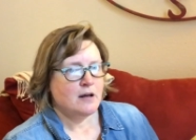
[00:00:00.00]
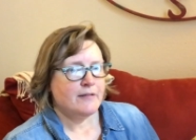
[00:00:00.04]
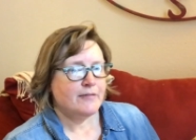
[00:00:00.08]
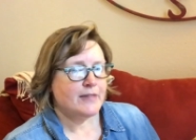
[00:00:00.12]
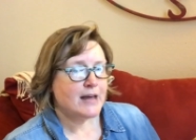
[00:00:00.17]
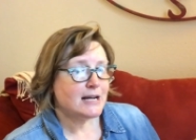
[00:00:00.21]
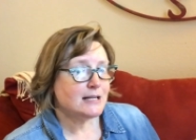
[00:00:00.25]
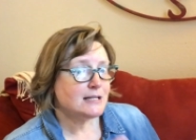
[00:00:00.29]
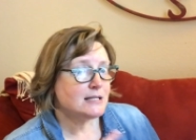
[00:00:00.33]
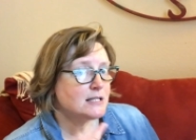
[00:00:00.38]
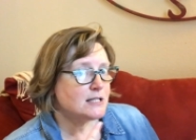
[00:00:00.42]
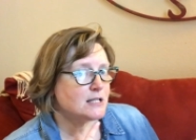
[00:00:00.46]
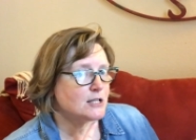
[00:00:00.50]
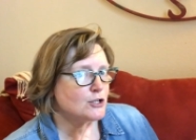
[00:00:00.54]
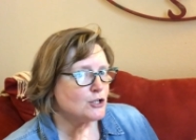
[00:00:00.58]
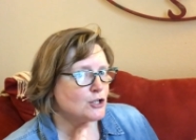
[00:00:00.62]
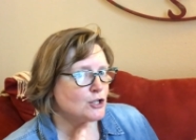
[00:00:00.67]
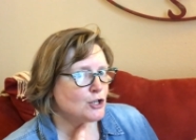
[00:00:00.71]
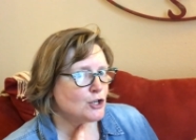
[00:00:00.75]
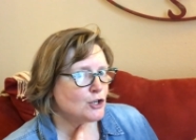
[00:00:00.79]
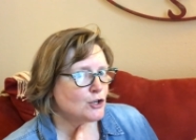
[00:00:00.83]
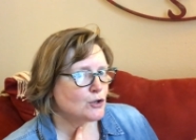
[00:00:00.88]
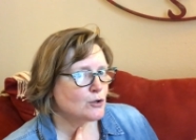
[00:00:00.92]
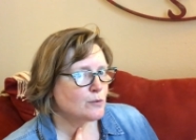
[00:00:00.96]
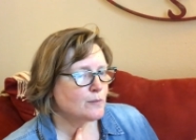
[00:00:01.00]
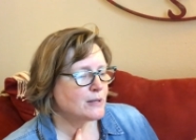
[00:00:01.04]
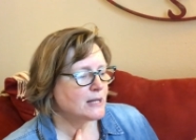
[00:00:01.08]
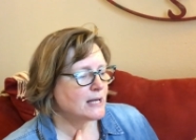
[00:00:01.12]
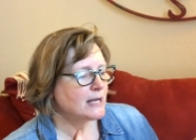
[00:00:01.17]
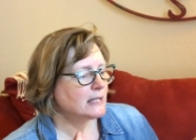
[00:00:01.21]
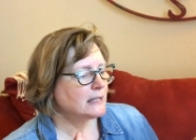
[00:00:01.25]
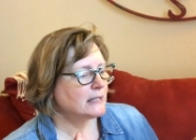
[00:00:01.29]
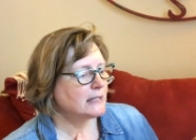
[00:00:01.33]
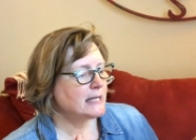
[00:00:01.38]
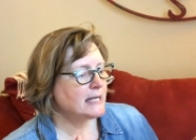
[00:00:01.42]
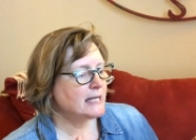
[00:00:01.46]
That's the tube
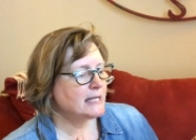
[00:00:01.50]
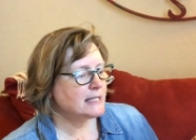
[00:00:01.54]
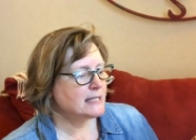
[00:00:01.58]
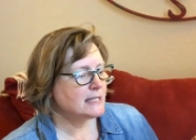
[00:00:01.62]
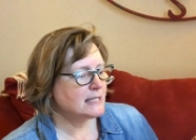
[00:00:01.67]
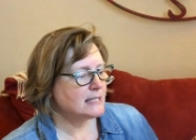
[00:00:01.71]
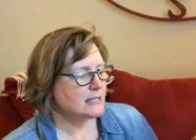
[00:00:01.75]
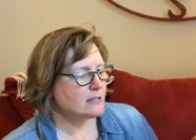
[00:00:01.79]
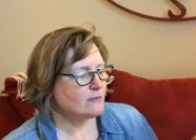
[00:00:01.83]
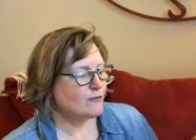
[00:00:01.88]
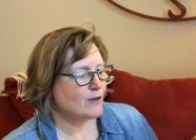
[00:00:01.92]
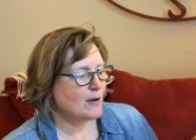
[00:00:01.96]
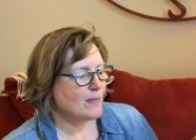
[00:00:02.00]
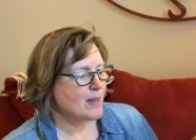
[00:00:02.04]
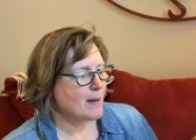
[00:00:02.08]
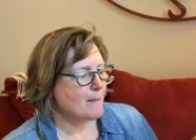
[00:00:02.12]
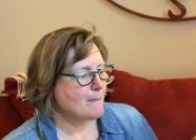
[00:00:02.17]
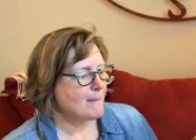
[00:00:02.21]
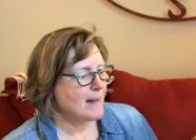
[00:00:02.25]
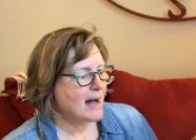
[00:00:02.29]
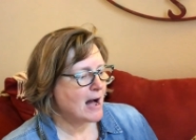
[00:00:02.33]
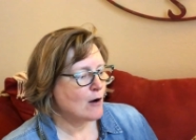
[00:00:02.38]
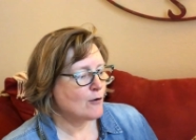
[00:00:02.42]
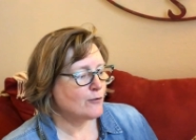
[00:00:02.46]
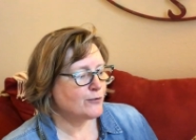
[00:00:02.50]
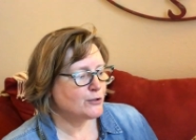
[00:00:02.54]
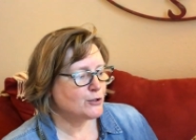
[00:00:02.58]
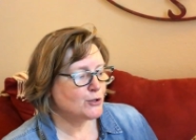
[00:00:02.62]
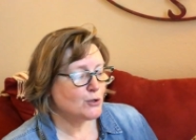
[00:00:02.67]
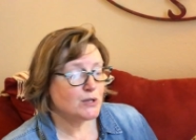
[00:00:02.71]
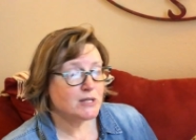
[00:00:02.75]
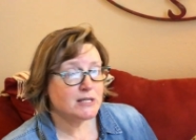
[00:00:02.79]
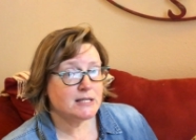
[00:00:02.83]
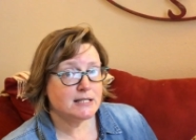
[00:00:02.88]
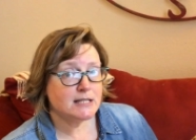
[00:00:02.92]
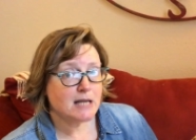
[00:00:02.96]
that leads from the mouth
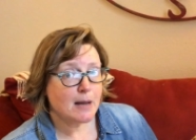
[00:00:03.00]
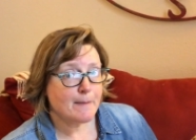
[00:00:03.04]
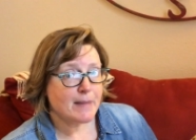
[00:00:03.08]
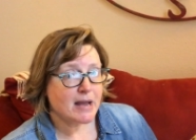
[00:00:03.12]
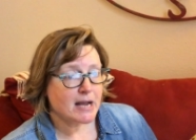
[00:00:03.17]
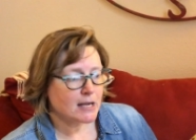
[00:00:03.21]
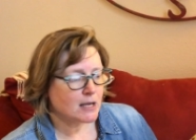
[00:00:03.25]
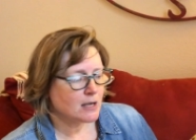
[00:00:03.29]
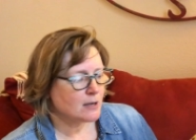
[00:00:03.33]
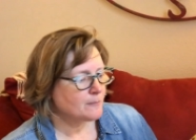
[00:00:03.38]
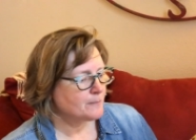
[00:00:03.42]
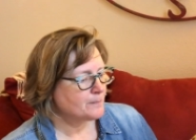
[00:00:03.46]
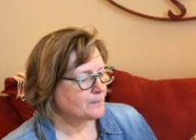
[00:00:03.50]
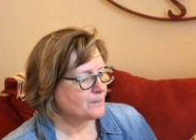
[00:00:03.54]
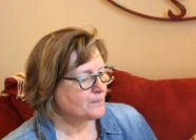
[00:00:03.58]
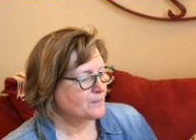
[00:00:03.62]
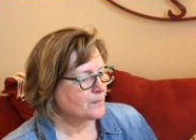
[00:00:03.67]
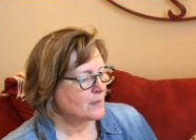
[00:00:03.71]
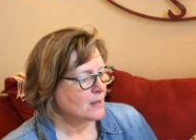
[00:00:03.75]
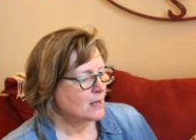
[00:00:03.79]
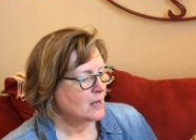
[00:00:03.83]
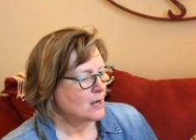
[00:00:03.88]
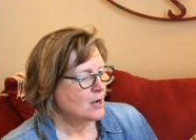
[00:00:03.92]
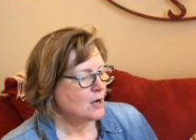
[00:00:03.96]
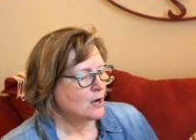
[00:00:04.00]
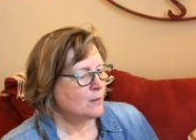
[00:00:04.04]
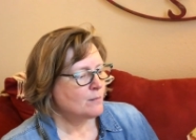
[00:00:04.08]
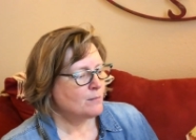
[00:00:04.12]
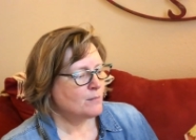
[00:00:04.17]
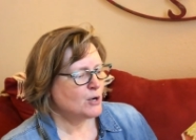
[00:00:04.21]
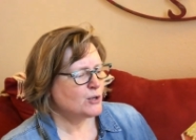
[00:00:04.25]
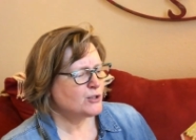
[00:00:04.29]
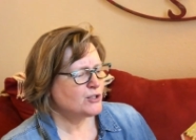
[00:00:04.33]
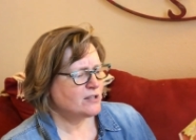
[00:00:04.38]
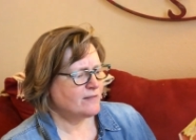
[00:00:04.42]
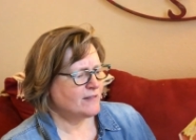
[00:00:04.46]
to the stomach.
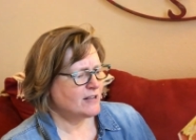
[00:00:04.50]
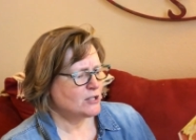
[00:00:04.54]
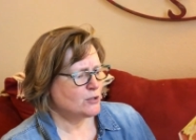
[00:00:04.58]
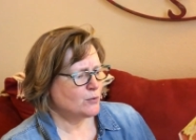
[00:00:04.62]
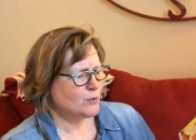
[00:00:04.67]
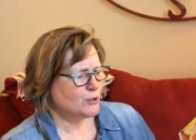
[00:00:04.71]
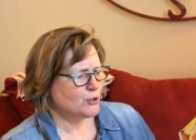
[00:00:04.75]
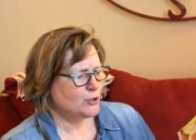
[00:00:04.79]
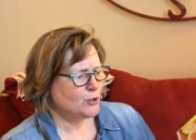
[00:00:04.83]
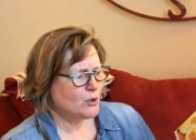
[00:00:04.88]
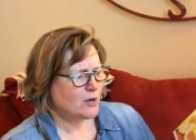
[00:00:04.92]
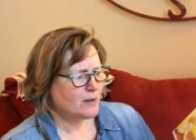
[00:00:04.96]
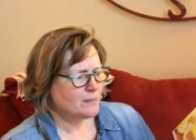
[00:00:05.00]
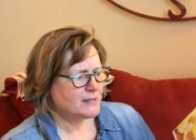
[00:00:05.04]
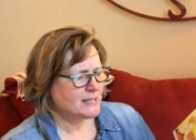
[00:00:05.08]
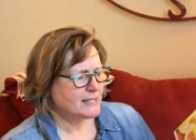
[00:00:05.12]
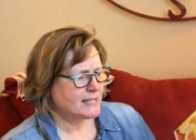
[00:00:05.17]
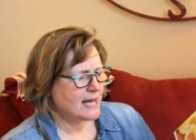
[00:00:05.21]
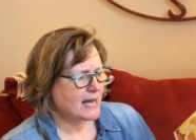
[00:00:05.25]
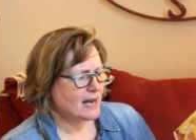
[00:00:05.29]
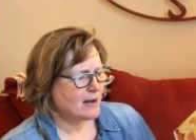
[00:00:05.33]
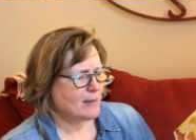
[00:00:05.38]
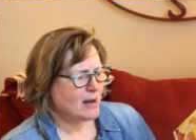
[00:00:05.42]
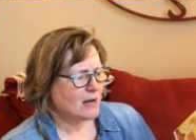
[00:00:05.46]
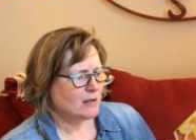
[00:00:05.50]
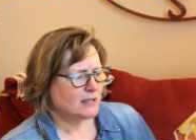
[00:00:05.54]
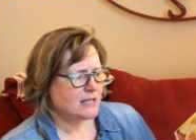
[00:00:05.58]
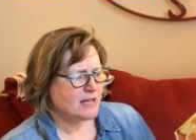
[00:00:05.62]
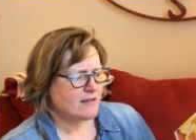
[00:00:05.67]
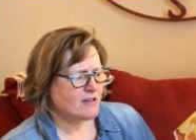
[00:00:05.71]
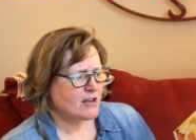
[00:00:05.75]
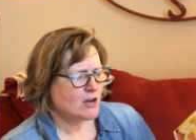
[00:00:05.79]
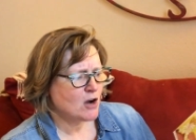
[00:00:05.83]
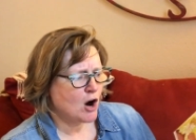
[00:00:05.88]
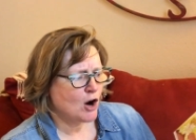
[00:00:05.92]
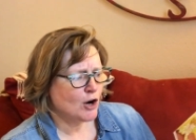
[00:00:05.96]
Most of us were too upset about
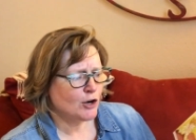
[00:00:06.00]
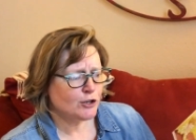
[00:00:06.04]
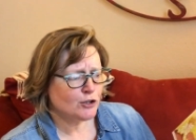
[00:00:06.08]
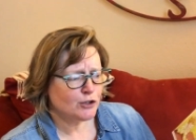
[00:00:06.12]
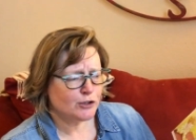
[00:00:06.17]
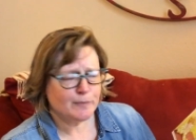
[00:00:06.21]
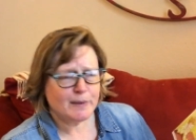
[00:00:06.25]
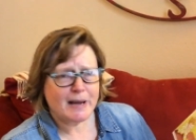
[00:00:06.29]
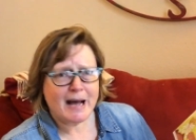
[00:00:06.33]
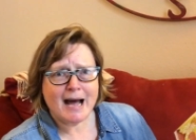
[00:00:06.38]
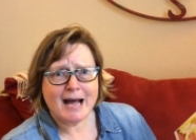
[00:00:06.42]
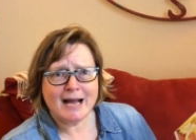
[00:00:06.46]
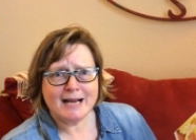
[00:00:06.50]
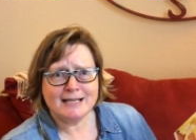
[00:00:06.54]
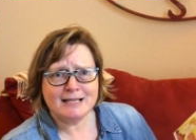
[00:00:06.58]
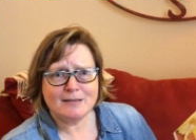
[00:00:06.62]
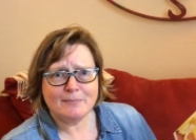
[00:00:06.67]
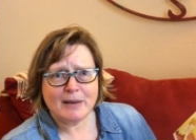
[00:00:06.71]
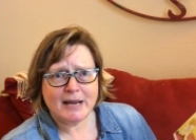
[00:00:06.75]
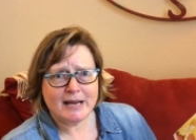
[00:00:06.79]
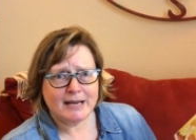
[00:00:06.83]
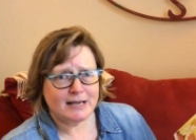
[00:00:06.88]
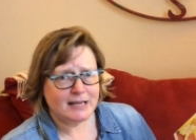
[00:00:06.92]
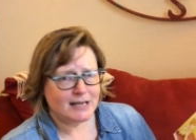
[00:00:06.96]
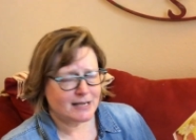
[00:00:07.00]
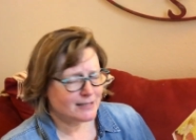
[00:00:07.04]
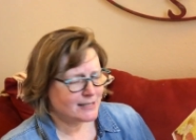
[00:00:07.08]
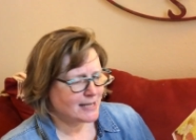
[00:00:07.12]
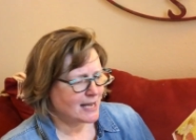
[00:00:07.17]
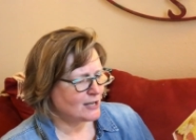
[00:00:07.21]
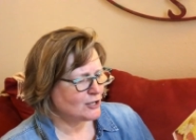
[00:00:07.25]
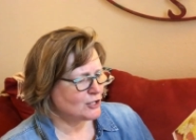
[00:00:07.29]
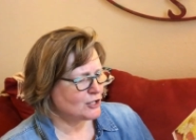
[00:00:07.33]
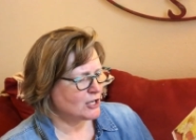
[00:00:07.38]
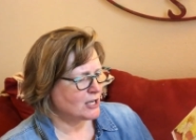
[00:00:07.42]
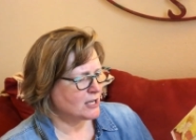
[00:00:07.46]
leaving Arnold behind to pay any
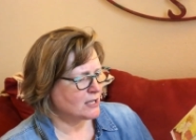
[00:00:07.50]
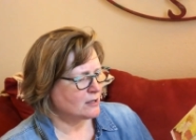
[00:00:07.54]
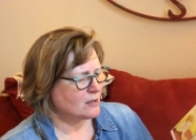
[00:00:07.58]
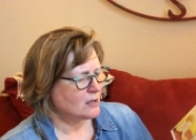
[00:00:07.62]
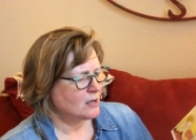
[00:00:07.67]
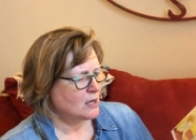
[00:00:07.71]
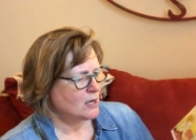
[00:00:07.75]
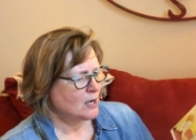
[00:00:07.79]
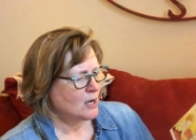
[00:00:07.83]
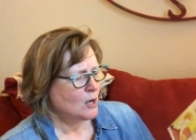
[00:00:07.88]
attention.